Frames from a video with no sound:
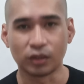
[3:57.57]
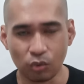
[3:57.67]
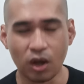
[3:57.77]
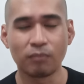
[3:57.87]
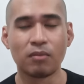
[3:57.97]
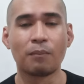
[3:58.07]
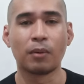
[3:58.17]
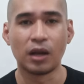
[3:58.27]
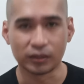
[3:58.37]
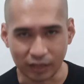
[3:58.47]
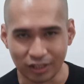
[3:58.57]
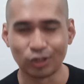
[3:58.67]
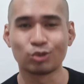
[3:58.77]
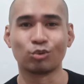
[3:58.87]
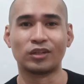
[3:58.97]
Tatlong hakbang pa lang,
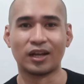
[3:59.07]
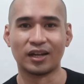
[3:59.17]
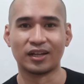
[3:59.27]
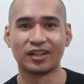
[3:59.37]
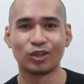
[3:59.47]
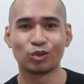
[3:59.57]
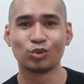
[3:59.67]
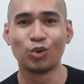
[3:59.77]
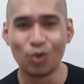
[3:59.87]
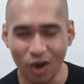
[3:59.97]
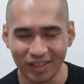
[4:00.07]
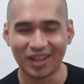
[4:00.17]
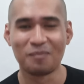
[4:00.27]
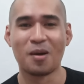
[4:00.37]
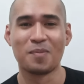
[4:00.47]
talisod ka na.
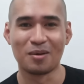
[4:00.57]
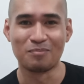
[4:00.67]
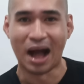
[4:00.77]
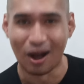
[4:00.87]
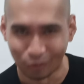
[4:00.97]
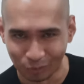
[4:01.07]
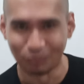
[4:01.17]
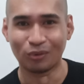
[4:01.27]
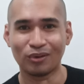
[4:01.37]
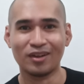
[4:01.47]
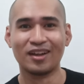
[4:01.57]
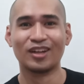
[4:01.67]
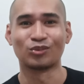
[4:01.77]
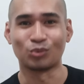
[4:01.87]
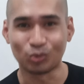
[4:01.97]
Duguan ka pa pagbangon mo.
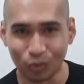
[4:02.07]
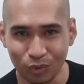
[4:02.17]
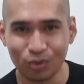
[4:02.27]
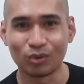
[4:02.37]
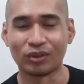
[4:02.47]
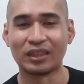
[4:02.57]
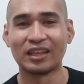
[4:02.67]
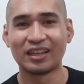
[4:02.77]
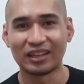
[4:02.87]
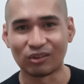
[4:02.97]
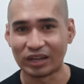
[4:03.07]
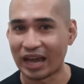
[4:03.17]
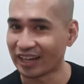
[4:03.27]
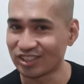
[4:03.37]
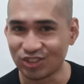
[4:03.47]
Totoo yun.
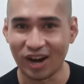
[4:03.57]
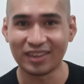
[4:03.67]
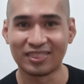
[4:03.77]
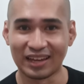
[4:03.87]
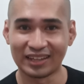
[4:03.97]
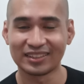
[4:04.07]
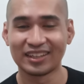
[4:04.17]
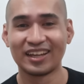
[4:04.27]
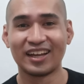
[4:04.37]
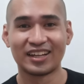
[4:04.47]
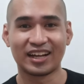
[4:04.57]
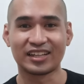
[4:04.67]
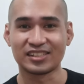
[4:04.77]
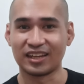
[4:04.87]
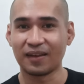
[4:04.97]
Okay, I tried that.
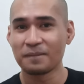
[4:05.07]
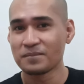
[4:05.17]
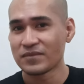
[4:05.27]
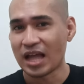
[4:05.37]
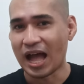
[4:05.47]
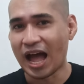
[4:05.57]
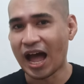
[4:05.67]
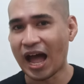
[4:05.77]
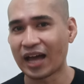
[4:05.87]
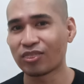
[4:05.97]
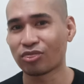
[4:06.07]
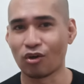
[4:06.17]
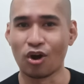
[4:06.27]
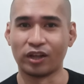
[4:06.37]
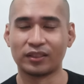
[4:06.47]
Kasi, I
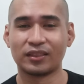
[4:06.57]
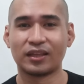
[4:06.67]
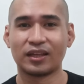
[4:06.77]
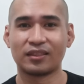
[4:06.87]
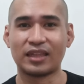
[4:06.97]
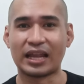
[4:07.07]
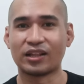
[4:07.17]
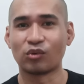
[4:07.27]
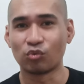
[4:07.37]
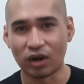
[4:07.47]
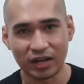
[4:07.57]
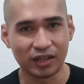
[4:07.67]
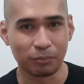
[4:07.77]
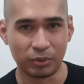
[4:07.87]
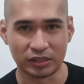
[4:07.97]
thought that
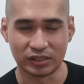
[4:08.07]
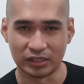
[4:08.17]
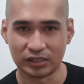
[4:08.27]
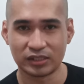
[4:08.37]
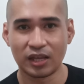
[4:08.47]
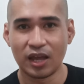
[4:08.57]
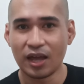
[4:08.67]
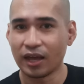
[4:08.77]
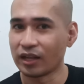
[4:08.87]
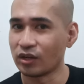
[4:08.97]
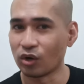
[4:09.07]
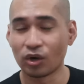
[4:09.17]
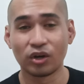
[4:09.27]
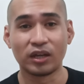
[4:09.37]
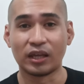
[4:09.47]
running a business and
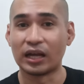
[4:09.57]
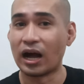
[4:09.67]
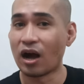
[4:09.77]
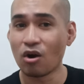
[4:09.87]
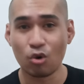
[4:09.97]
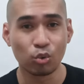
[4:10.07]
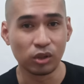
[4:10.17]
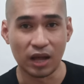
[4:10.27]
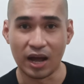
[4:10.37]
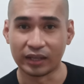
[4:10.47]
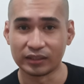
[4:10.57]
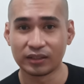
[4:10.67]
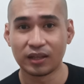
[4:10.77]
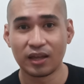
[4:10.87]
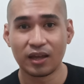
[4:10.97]
earning a whole lot
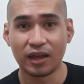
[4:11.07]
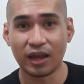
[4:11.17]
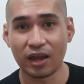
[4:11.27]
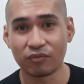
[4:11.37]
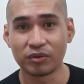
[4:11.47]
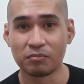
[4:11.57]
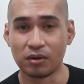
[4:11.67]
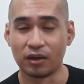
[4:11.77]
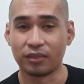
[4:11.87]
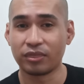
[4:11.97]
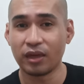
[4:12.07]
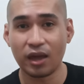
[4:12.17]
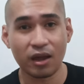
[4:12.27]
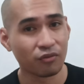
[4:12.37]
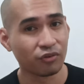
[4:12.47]
every month,
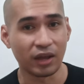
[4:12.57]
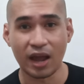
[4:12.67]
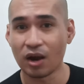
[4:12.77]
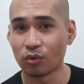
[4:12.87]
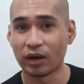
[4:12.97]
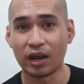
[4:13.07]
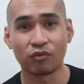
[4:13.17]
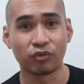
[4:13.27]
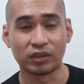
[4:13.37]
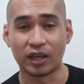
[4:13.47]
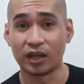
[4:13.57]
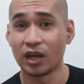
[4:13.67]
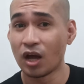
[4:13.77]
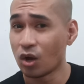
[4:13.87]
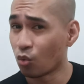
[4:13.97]
every hour, every
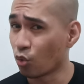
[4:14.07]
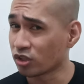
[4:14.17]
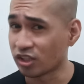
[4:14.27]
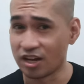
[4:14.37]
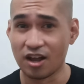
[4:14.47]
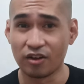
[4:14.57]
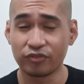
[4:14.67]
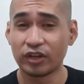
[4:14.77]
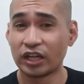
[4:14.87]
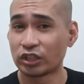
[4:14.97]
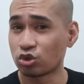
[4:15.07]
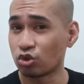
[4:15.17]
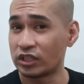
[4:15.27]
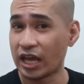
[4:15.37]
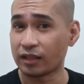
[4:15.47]
day was enough
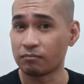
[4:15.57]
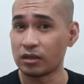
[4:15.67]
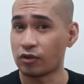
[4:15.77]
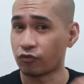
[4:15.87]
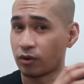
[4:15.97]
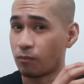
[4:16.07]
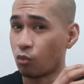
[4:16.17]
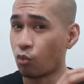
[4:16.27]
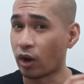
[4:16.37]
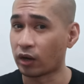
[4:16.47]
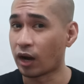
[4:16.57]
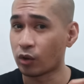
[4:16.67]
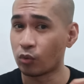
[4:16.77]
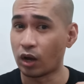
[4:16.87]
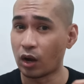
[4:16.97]
to get me from where
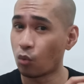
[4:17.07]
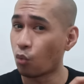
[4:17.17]
I